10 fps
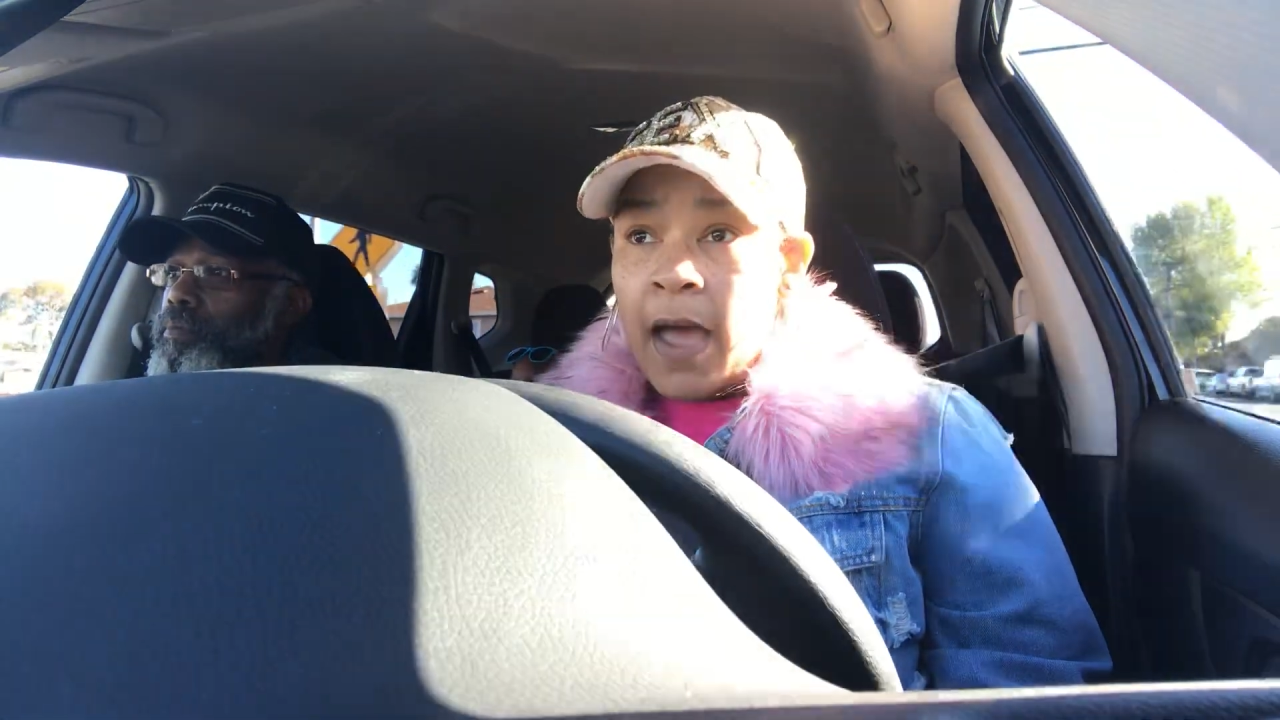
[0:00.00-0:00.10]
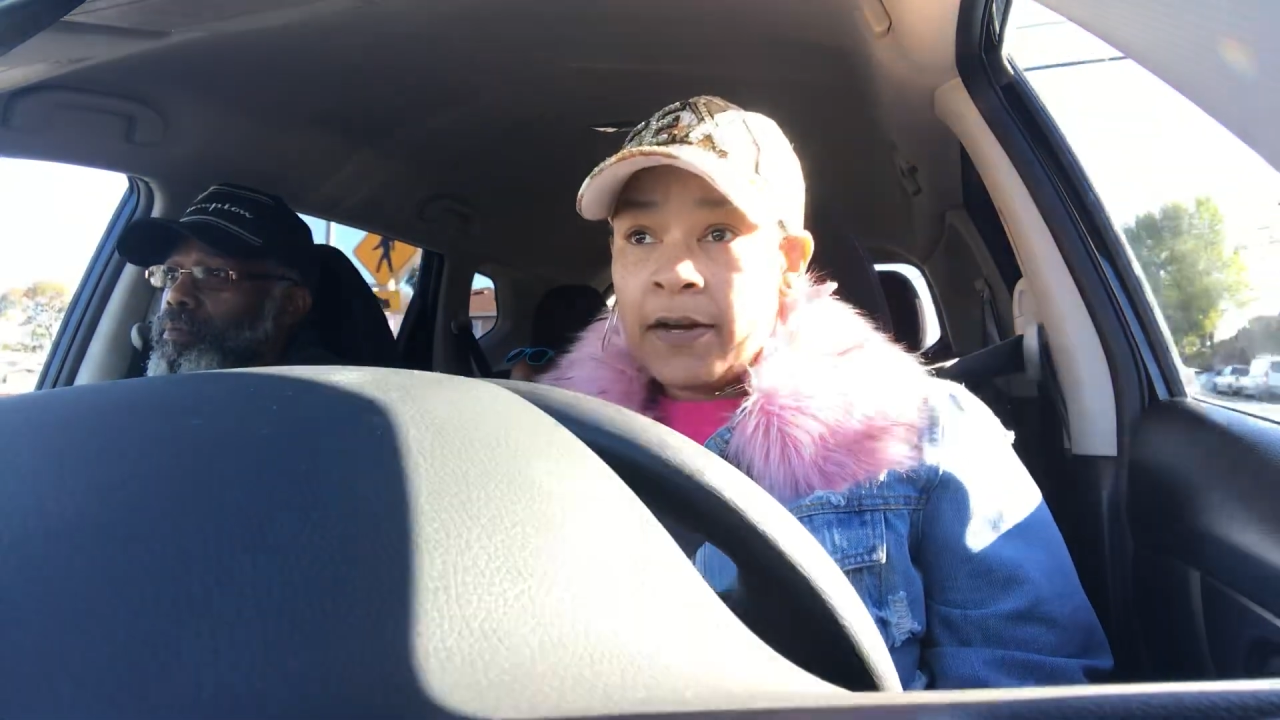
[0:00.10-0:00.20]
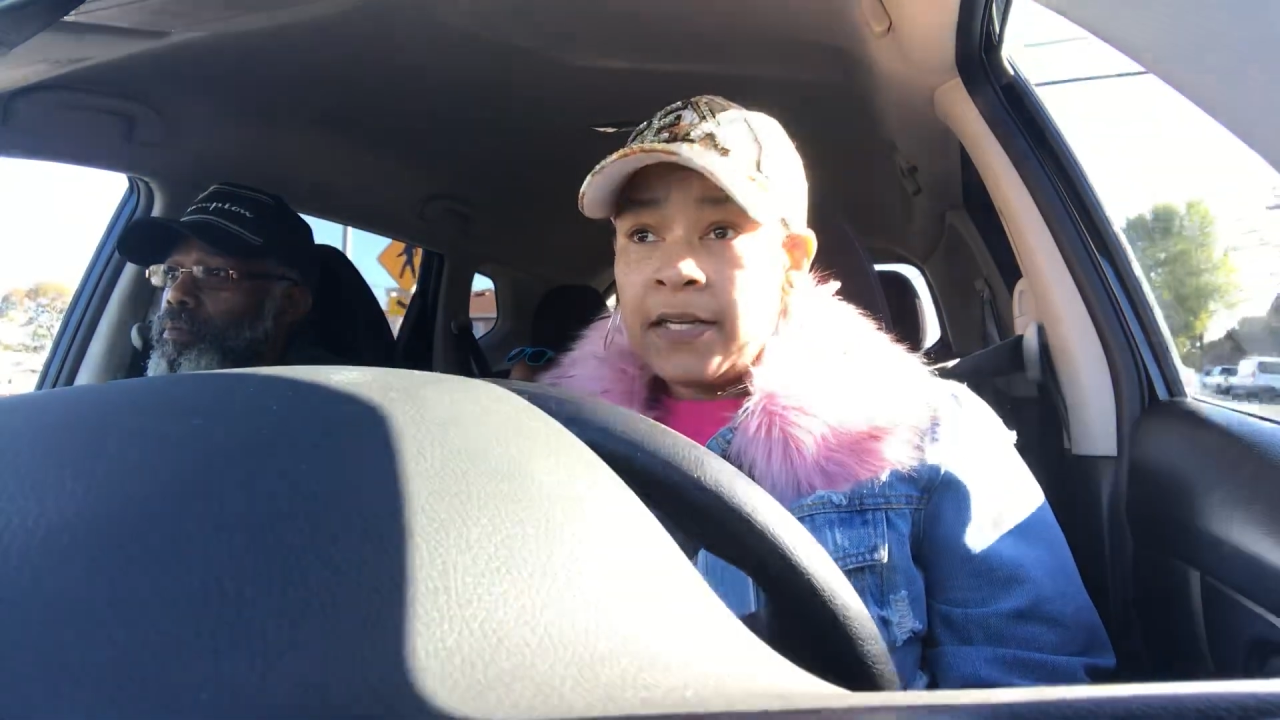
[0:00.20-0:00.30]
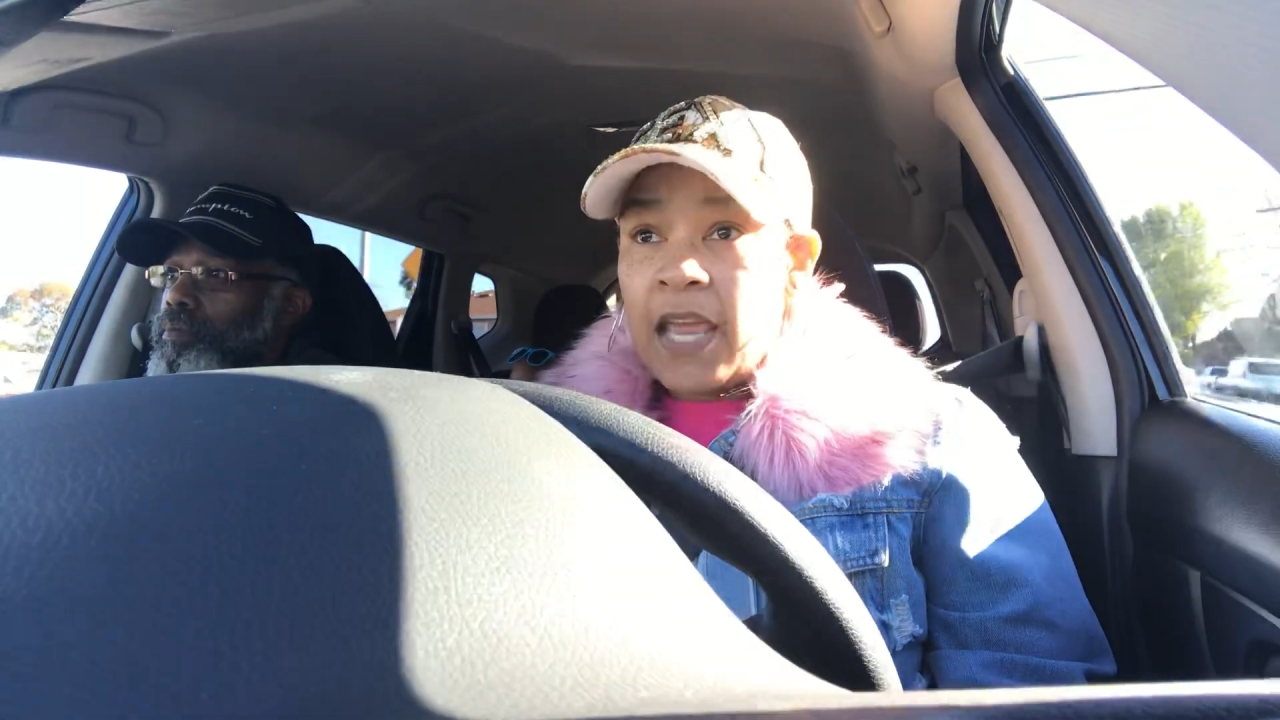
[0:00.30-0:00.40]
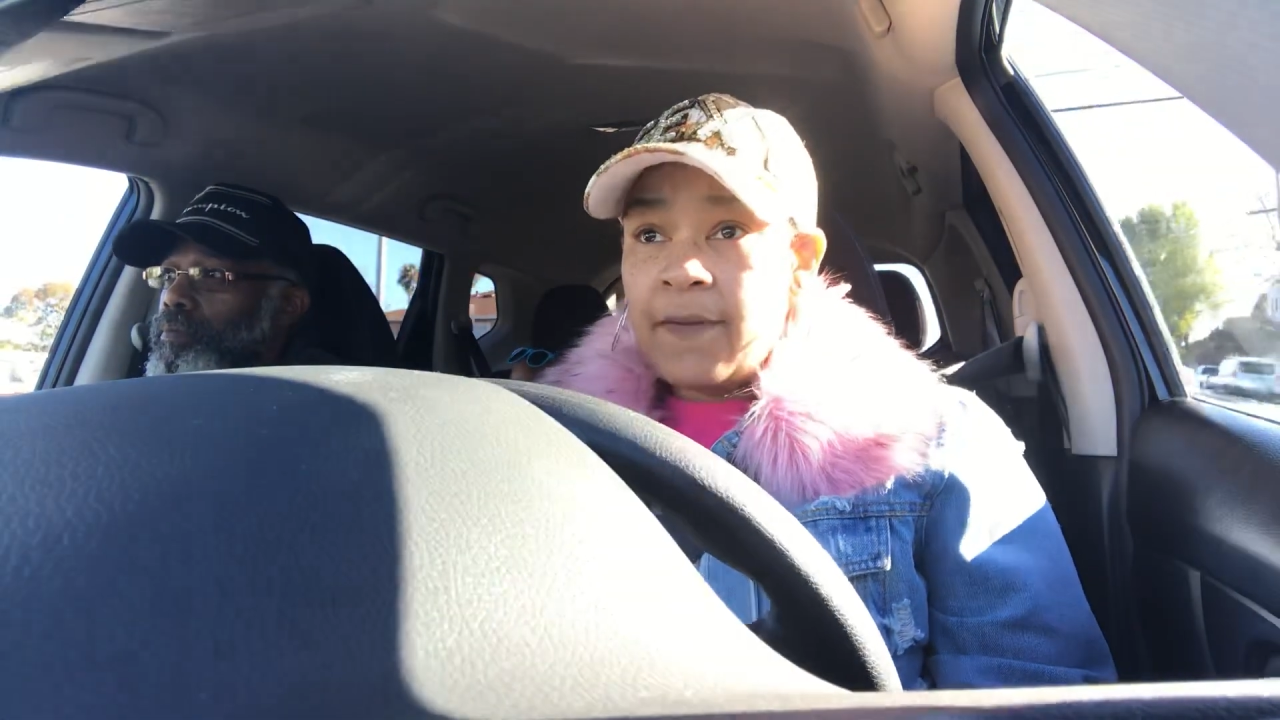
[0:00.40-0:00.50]

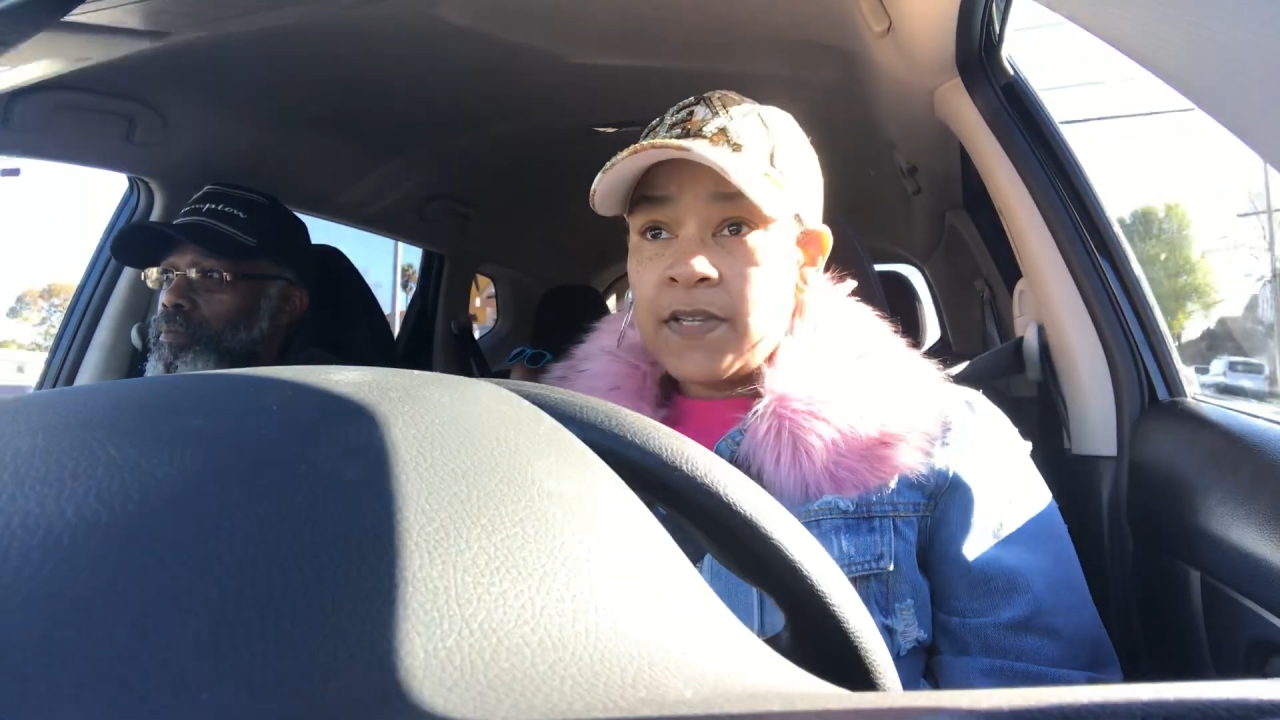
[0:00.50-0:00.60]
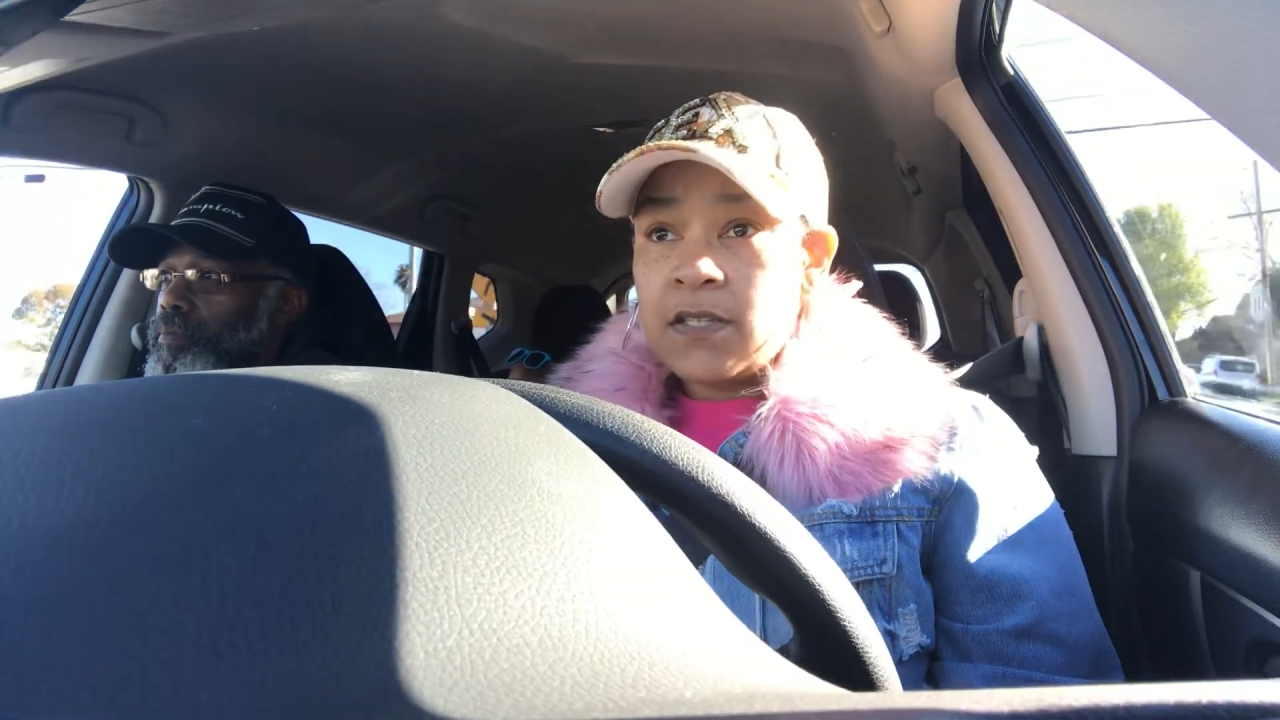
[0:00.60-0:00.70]
out and gave